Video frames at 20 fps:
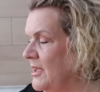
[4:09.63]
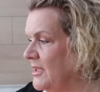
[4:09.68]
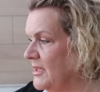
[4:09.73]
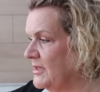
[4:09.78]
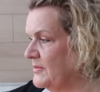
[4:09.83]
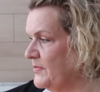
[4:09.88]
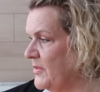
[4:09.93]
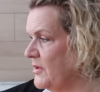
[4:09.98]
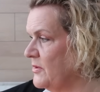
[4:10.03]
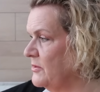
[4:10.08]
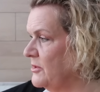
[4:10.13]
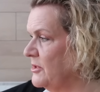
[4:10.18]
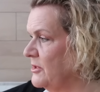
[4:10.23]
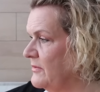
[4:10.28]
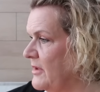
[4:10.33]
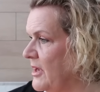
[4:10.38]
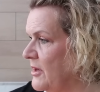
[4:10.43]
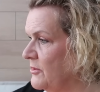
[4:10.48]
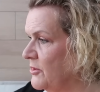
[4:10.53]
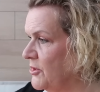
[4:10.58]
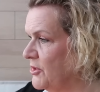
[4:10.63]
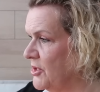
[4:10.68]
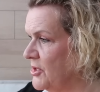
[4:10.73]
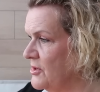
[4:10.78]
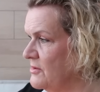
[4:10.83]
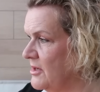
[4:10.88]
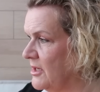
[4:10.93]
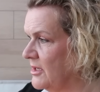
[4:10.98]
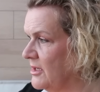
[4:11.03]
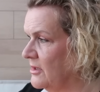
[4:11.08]
It's built around
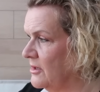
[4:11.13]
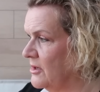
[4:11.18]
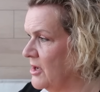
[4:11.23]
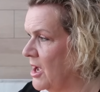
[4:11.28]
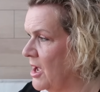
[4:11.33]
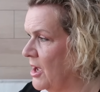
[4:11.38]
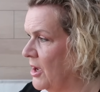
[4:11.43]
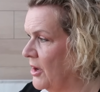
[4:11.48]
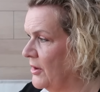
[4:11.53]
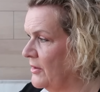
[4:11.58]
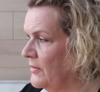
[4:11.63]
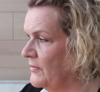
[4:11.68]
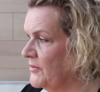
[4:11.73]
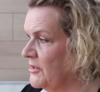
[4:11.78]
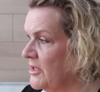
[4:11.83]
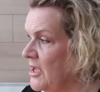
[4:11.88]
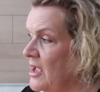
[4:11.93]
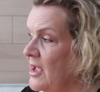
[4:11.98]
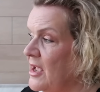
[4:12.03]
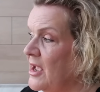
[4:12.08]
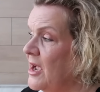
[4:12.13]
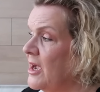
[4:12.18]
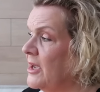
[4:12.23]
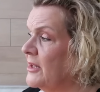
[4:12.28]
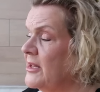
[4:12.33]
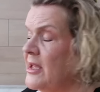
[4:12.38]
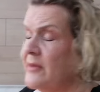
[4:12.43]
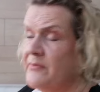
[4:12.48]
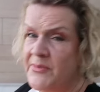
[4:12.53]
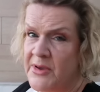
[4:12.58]
two little coves,
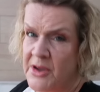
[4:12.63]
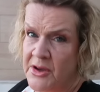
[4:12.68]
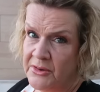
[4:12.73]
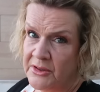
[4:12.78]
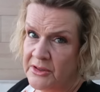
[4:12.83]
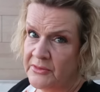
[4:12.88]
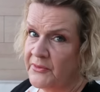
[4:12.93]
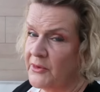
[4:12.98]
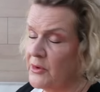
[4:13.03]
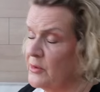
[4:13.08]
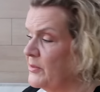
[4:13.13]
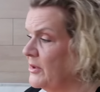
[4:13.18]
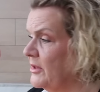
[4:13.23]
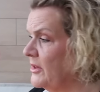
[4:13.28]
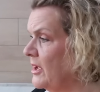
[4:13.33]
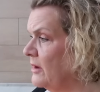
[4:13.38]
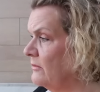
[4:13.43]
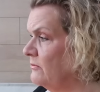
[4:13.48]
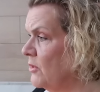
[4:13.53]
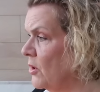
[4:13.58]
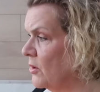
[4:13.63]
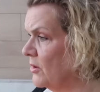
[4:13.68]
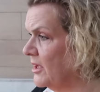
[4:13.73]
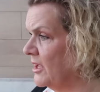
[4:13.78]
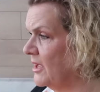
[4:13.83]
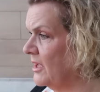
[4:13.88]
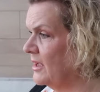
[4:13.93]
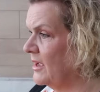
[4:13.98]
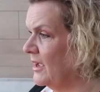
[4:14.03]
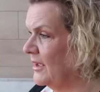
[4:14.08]
and they're beautiful, but they're
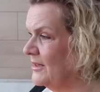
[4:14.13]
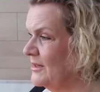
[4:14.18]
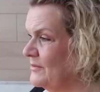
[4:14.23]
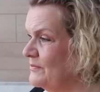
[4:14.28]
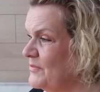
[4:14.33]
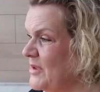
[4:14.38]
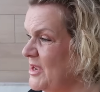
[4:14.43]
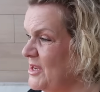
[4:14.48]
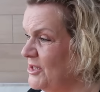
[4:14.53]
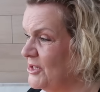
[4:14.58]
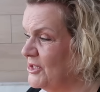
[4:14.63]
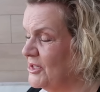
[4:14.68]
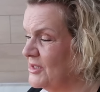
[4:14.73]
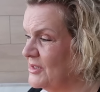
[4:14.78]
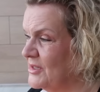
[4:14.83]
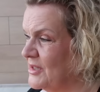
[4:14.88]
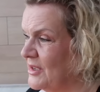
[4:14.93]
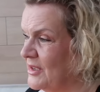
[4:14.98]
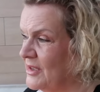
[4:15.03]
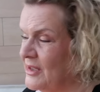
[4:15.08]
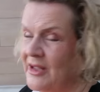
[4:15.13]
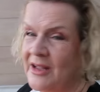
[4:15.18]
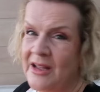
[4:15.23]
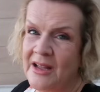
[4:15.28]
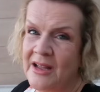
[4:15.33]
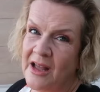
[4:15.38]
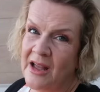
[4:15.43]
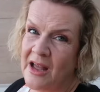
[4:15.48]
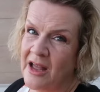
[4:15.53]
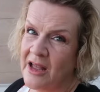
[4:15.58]
rocky, and the beaches are
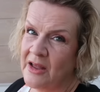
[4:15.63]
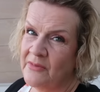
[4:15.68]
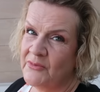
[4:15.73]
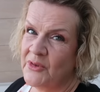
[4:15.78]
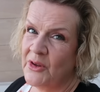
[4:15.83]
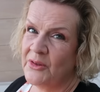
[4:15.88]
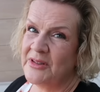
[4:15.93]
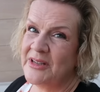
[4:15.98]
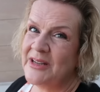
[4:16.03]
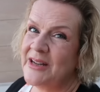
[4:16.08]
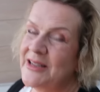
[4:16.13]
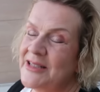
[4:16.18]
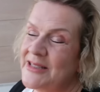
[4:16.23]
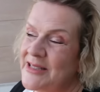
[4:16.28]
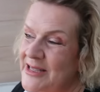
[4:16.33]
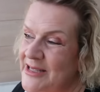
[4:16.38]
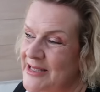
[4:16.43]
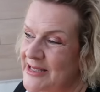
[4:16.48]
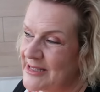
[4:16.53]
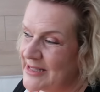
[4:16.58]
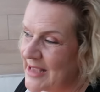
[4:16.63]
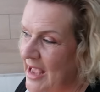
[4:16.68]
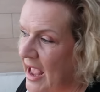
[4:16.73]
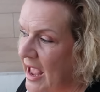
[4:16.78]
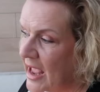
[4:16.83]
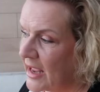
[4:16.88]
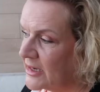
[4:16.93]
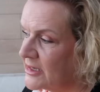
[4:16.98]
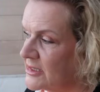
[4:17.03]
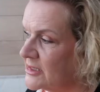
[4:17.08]
um, not the nicest
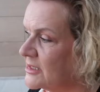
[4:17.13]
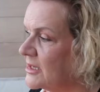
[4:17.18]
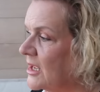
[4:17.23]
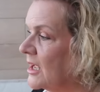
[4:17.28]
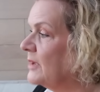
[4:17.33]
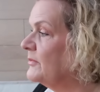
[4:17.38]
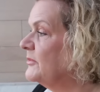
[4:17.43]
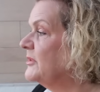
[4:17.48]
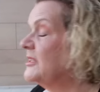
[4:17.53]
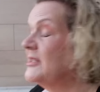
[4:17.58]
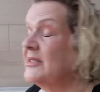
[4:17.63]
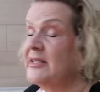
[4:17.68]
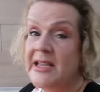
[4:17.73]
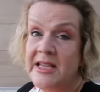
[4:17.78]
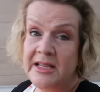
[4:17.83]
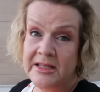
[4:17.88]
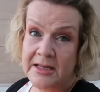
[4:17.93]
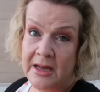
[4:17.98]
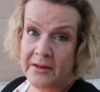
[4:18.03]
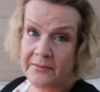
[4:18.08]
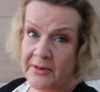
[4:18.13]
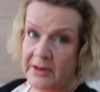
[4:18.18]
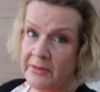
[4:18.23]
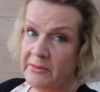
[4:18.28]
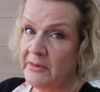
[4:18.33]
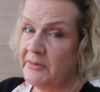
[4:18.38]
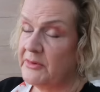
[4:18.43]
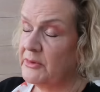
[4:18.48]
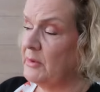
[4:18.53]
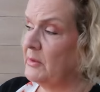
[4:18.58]
sand, and the sea's lovely.
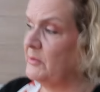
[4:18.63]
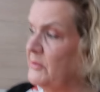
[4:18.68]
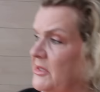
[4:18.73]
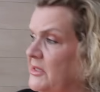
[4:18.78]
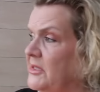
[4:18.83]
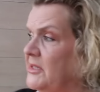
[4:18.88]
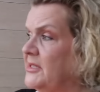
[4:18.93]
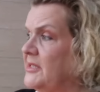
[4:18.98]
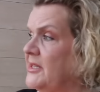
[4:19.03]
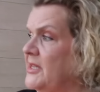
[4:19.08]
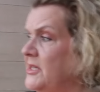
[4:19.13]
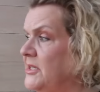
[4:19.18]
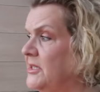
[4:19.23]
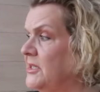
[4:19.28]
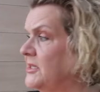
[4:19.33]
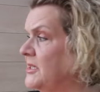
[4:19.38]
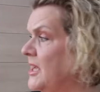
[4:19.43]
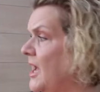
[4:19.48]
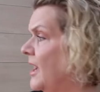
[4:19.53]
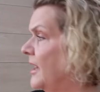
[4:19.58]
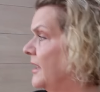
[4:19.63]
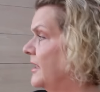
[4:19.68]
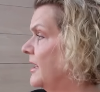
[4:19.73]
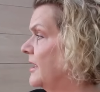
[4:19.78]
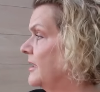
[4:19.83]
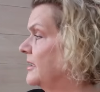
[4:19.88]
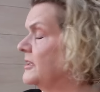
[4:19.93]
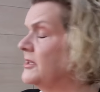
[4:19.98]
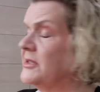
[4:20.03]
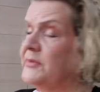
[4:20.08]
We've swum in the sea today
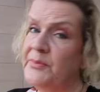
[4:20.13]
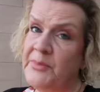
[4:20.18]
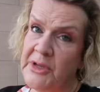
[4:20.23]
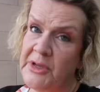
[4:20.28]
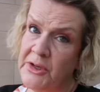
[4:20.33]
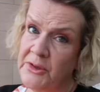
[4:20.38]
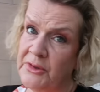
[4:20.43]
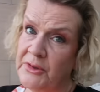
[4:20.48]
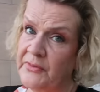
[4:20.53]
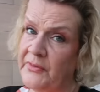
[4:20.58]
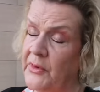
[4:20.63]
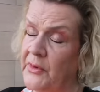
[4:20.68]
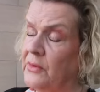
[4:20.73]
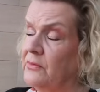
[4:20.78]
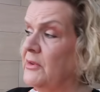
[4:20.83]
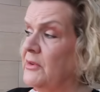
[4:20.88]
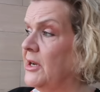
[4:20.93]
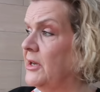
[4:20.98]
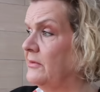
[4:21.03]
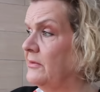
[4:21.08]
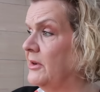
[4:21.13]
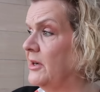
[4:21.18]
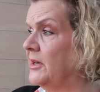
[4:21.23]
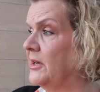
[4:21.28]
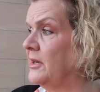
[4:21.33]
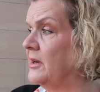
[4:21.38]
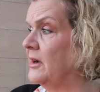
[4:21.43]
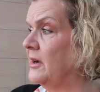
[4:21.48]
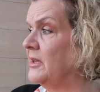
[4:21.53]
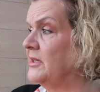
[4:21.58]
and it's beautiful, really,
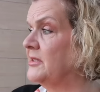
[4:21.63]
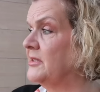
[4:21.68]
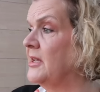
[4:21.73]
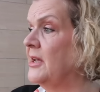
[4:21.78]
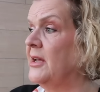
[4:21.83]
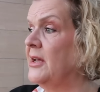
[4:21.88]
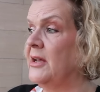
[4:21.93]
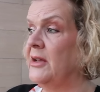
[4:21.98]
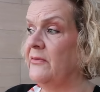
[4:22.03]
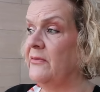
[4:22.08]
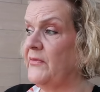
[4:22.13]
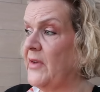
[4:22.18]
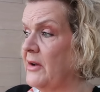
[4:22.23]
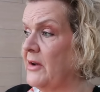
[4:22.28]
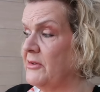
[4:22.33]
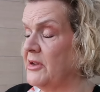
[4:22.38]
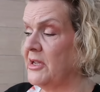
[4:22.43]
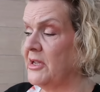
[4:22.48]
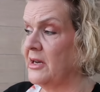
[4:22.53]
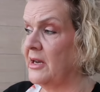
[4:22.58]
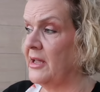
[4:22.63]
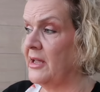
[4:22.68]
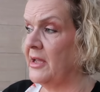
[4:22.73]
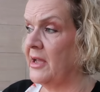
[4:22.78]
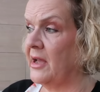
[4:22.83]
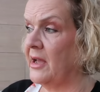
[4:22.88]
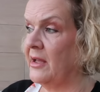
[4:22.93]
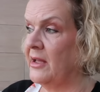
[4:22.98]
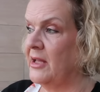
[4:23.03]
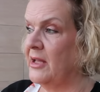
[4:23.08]
really nice, very
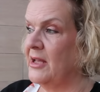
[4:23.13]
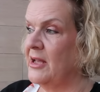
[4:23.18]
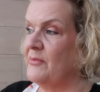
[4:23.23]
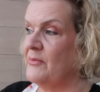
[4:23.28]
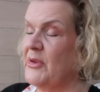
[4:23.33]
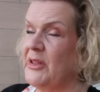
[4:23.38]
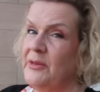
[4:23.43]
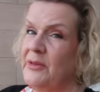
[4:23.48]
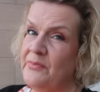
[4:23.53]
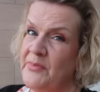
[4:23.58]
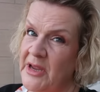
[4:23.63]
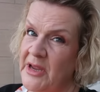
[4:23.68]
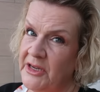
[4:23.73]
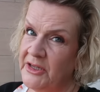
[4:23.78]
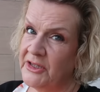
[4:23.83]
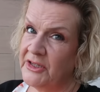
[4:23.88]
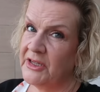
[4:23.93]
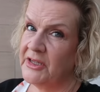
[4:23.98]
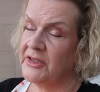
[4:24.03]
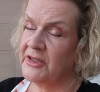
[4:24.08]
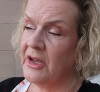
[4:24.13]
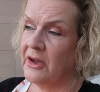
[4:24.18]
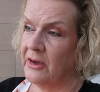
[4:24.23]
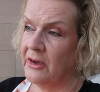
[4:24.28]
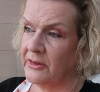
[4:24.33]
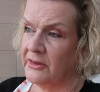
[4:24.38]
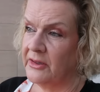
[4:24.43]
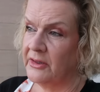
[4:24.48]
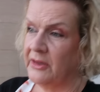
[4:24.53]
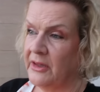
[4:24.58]
clear, but the beaches
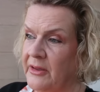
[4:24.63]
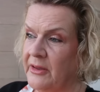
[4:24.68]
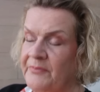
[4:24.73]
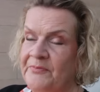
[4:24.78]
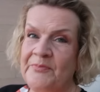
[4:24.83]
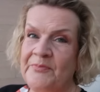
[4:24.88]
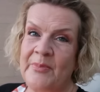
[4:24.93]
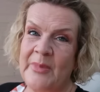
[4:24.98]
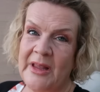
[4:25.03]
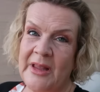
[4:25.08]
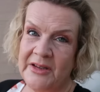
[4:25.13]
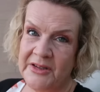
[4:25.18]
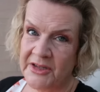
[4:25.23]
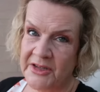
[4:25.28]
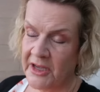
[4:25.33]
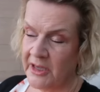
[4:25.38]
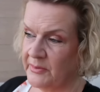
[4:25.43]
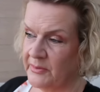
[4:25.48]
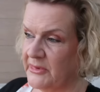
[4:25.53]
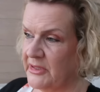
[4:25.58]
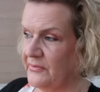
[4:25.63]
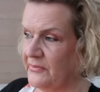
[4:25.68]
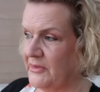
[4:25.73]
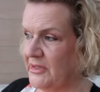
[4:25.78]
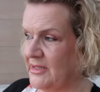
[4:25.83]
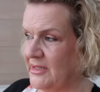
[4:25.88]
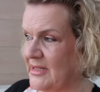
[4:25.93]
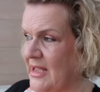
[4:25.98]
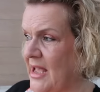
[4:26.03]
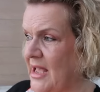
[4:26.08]
aren't the, in terms of
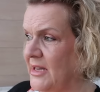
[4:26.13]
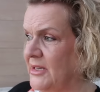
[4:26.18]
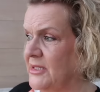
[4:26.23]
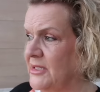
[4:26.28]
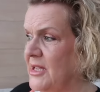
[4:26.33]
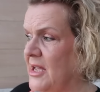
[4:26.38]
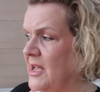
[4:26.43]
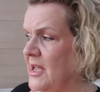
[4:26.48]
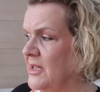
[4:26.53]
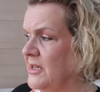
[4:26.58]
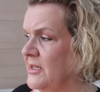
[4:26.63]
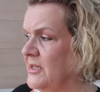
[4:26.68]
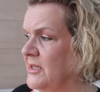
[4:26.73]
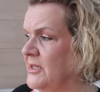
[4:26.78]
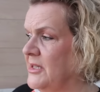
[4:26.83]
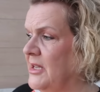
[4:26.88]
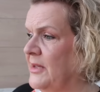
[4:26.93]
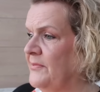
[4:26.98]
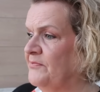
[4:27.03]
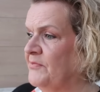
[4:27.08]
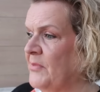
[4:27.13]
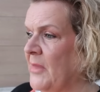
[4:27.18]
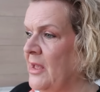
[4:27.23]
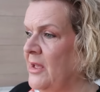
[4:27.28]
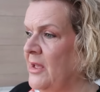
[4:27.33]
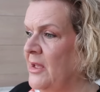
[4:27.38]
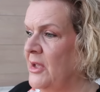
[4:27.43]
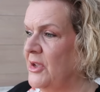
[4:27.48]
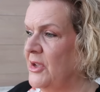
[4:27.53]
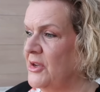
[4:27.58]
the sand and um,
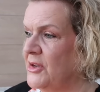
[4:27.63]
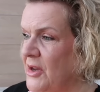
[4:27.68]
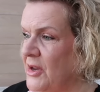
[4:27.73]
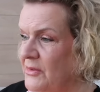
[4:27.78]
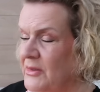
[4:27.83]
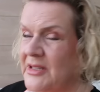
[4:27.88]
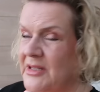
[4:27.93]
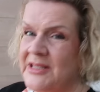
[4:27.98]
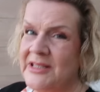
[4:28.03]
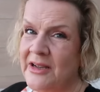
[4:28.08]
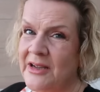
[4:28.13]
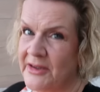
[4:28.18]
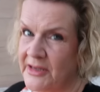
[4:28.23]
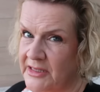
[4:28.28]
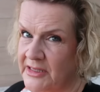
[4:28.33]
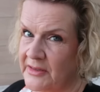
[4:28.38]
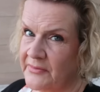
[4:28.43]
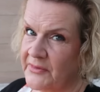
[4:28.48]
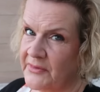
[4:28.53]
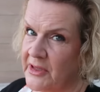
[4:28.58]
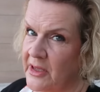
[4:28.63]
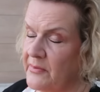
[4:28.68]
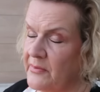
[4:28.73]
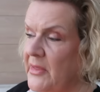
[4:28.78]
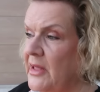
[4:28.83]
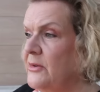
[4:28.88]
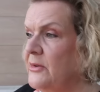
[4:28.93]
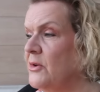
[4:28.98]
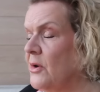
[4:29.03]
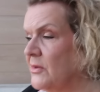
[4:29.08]
you know, the size of them,
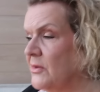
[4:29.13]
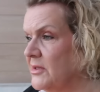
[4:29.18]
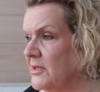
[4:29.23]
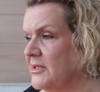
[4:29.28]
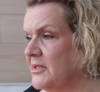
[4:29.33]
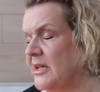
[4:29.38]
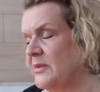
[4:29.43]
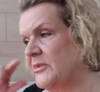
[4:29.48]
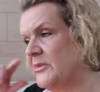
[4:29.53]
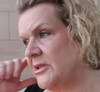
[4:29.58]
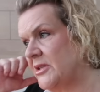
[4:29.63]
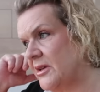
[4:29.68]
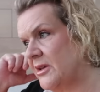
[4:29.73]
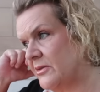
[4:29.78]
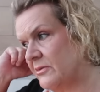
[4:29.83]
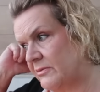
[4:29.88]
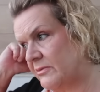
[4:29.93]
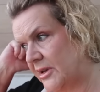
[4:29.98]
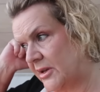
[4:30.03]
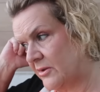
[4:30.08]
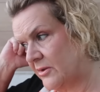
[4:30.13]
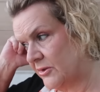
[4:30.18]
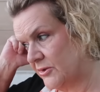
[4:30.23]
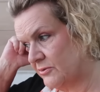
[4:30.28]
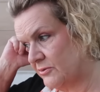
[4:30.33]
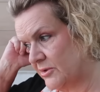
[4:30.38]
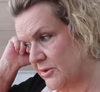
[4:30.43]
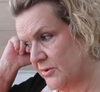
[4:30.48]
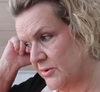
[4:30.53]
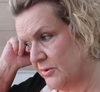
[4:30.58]
they're not the same as the other
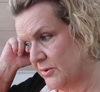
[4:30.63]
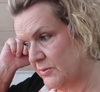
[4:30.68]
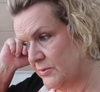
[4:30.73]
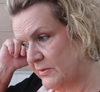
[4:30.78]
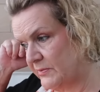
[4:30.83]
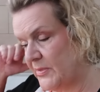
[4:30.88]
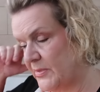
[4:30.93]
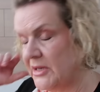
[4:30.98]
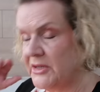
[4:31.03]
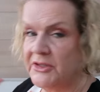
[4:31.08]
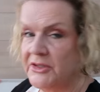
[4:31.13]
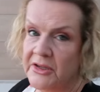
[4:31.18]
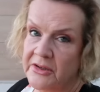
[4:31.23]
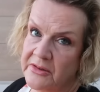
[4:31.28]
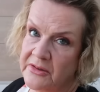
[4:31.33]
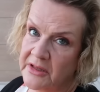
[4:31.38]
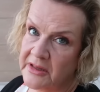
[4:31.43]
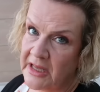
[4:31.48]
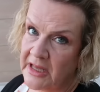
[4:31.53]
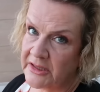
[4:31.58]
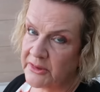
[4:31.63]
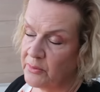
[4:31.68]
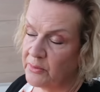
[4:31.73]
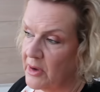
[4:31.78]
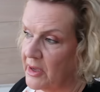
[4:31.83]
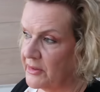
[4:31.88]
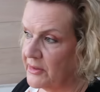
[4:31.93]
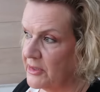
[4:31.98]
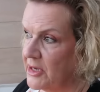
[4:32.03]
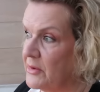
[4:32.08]
Ikos resorts we've been to, so that's
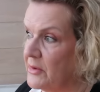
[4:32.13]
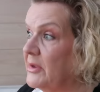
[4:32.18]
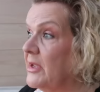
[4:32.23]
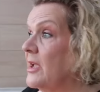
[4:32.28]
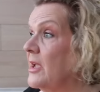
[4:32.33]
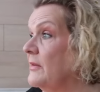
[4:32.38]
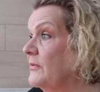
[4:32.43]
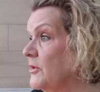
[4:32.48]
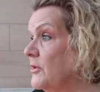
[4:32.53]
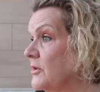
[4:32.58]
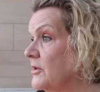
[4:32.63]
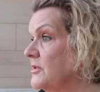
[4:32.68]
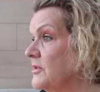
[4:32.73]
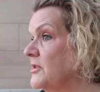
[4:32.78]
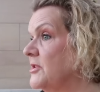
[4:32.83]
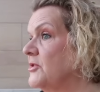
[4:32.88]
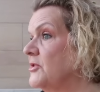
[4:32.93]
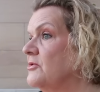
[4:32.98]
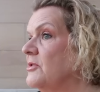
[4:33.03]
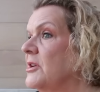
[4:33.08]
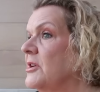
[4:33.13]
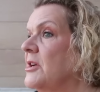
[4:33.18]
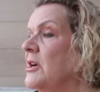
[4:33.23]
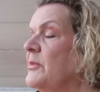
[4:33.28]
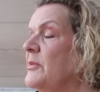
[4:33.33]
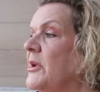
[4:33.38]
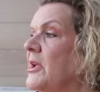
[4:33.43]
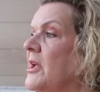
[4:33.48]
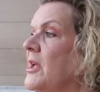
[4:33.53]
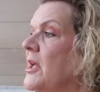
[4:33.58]
worth knowing if you're considering
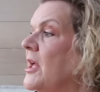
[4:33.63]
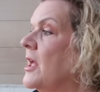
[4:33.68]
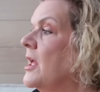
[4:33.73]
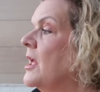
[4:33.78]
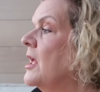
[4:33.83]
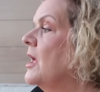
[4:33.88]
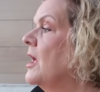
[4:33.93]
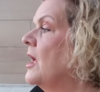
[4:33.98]
coming here.